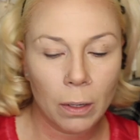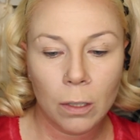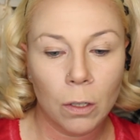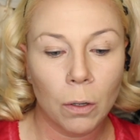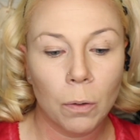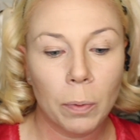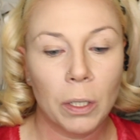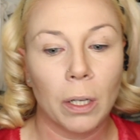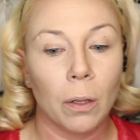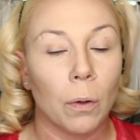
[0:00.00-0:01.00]
There is no
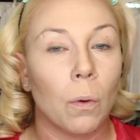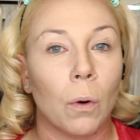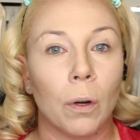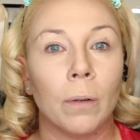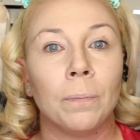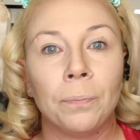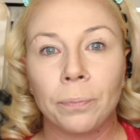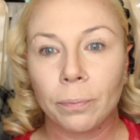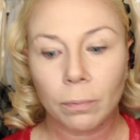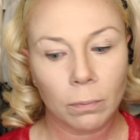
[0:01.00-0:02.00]
particular order.
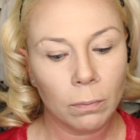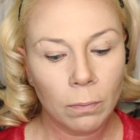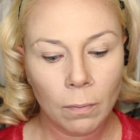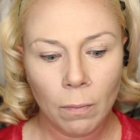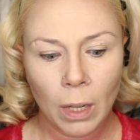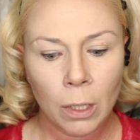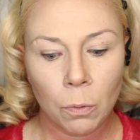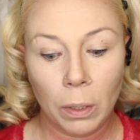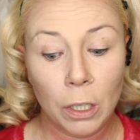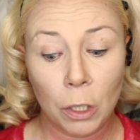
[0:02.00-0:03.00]
It's
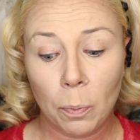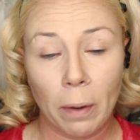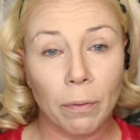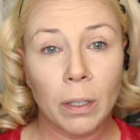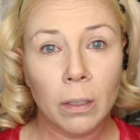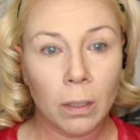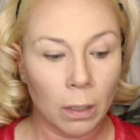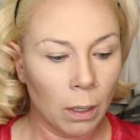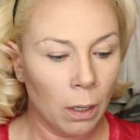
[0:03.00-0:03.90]
really just preference.